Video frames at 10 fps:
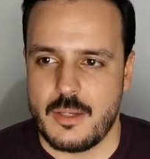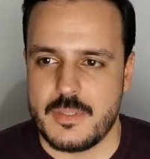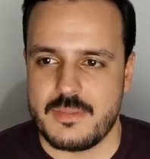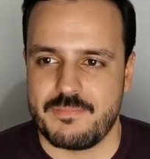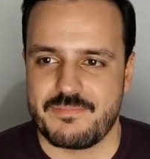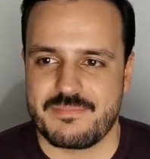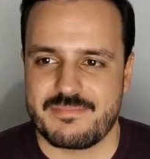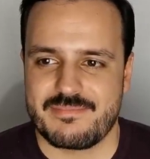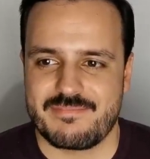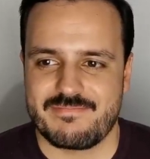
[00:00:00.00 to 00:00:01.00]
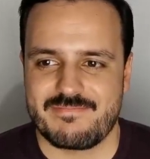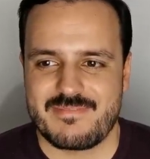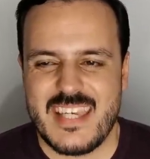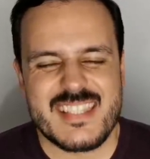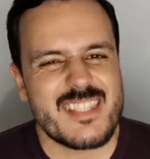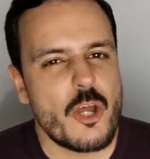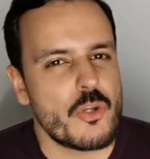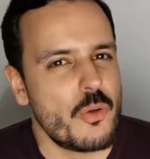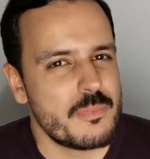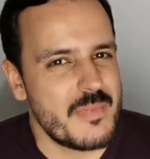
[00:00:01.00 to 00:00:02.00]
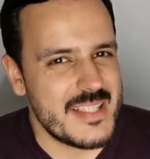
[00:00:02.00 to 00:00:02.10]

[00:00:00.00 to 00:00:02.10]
I mean, it's not on